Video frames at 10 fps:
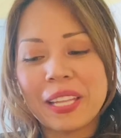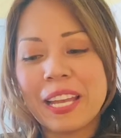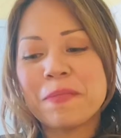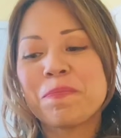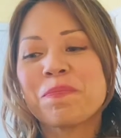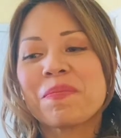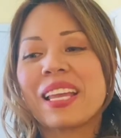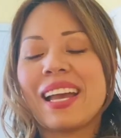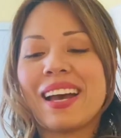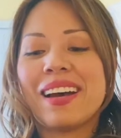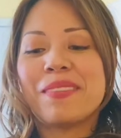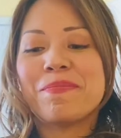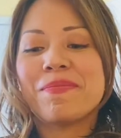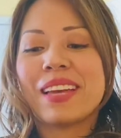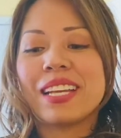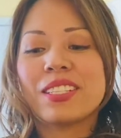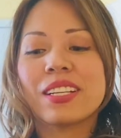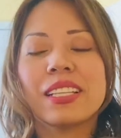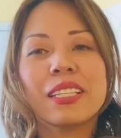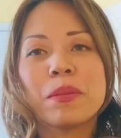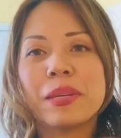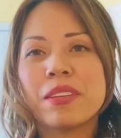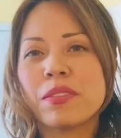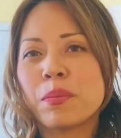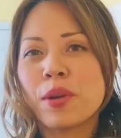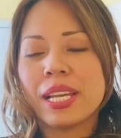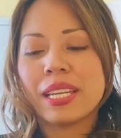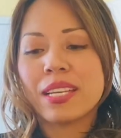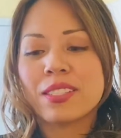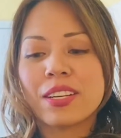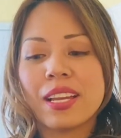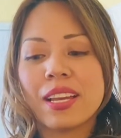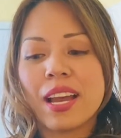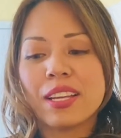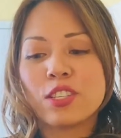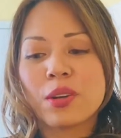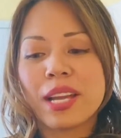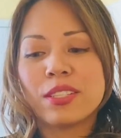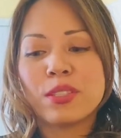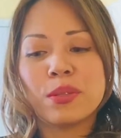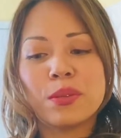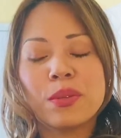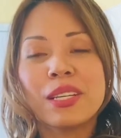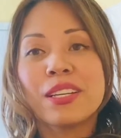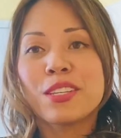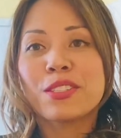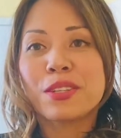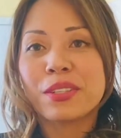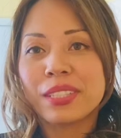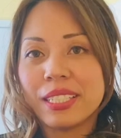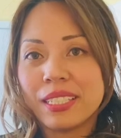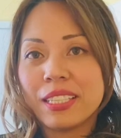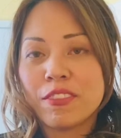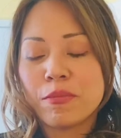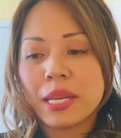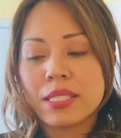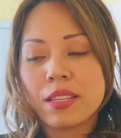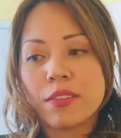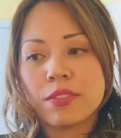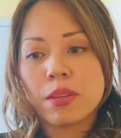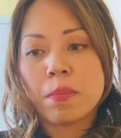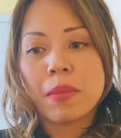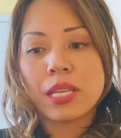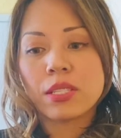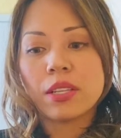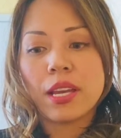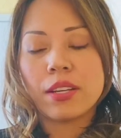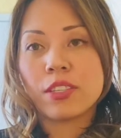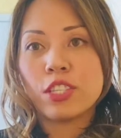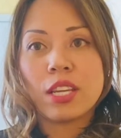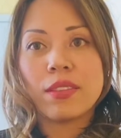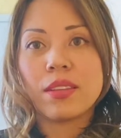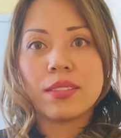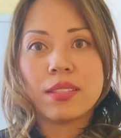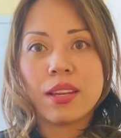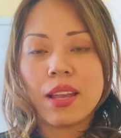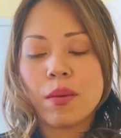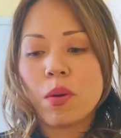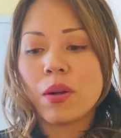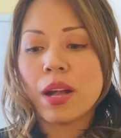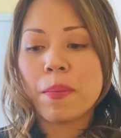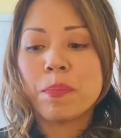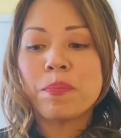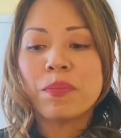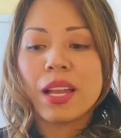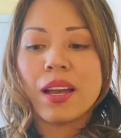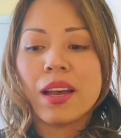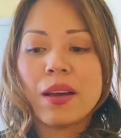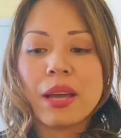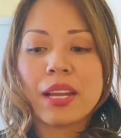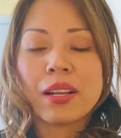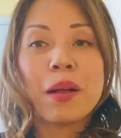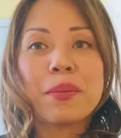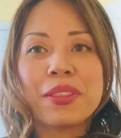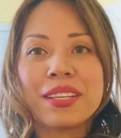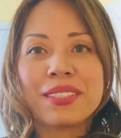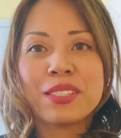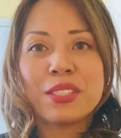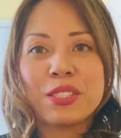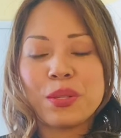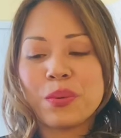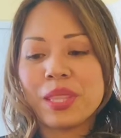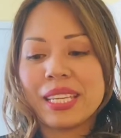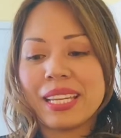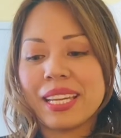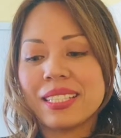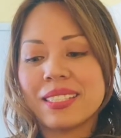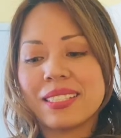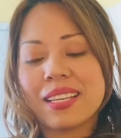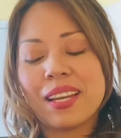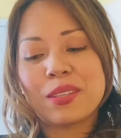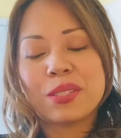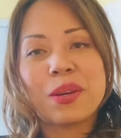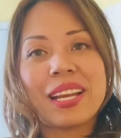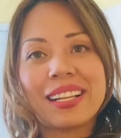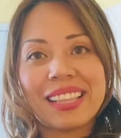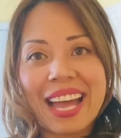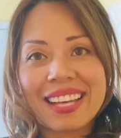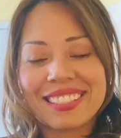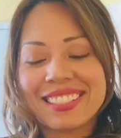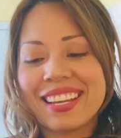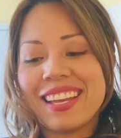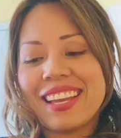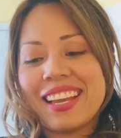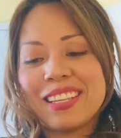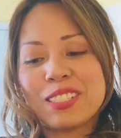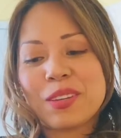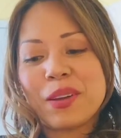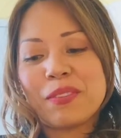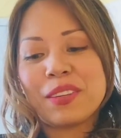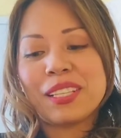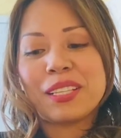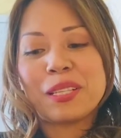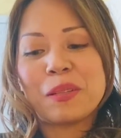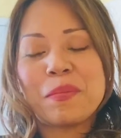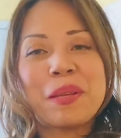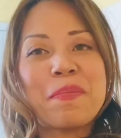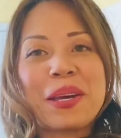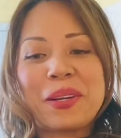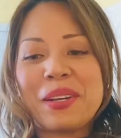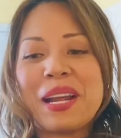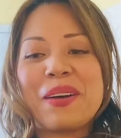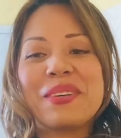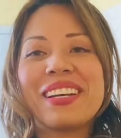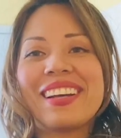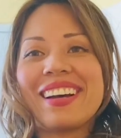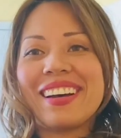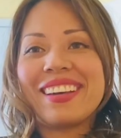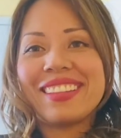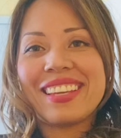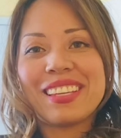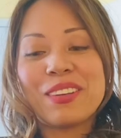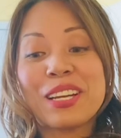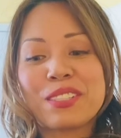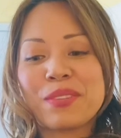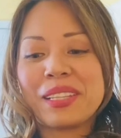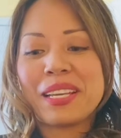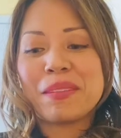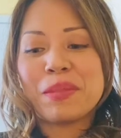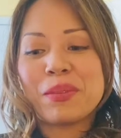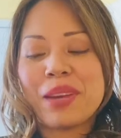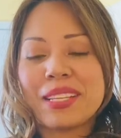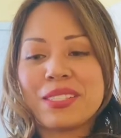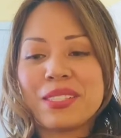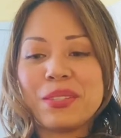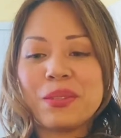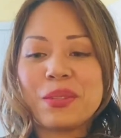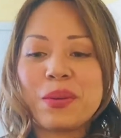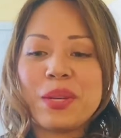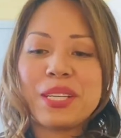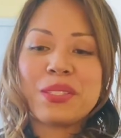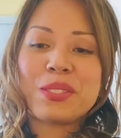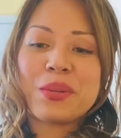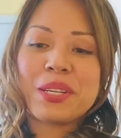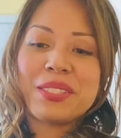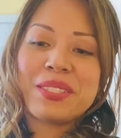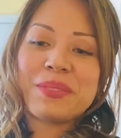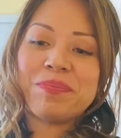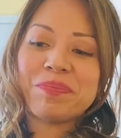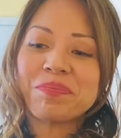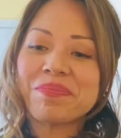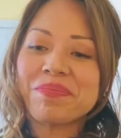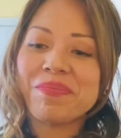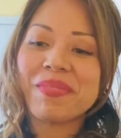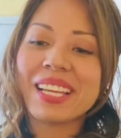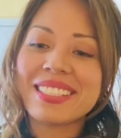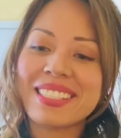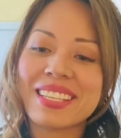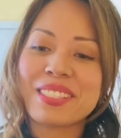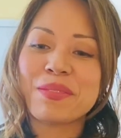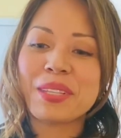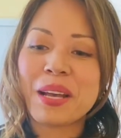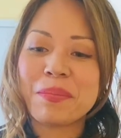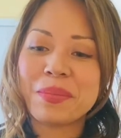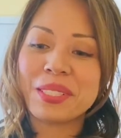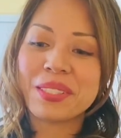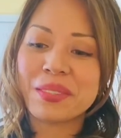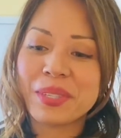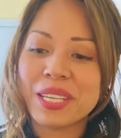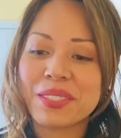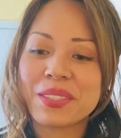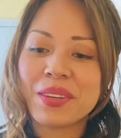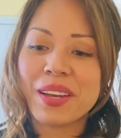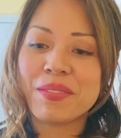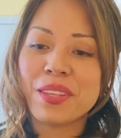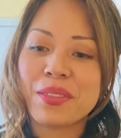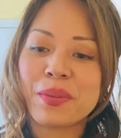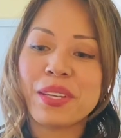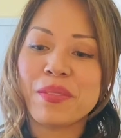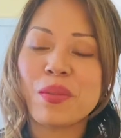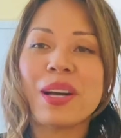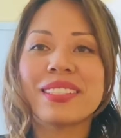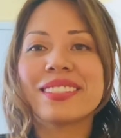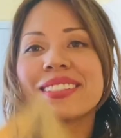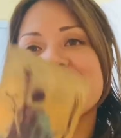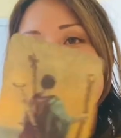Light. Um, I took a little bit of a break yesterday. I tried to surly give myself some mental energy. And then today I woke up, uh, had a couple things to do with the kids. I also had a class and so I feel a little bit better now. Uh, thank you guys for letting me rest too. Queen of Swords, Six of Cups. We also have the Three of Wands.